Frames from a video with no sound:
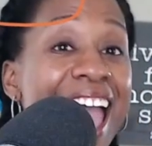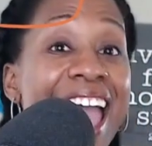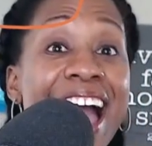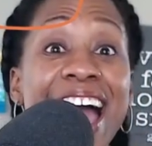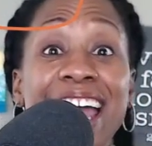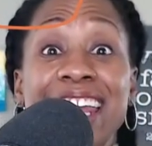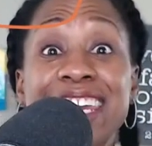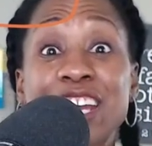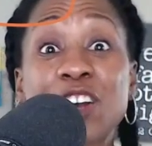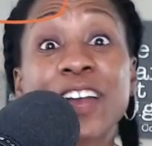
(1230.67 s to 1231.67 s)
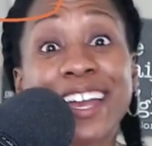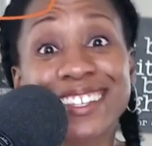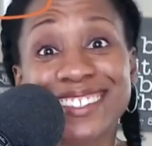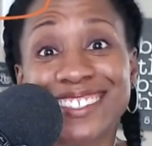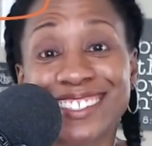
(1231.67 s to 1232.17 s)
And
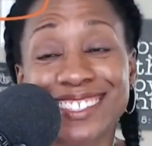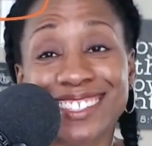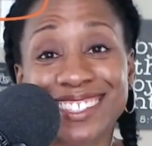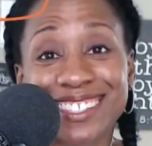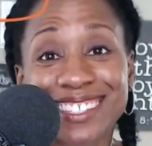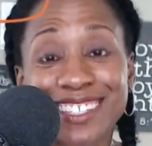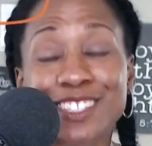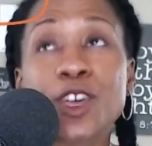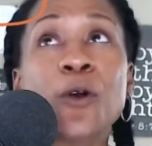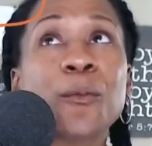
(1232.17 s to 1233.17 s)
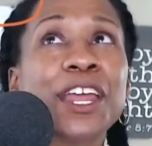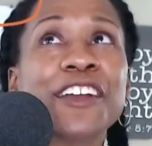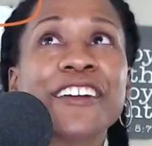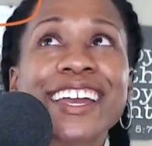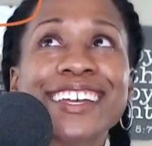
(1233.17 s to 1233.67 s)
crickets, so many
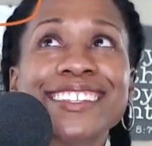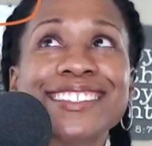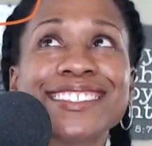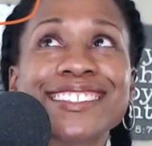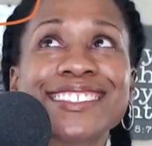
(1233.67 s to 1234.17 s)
crickets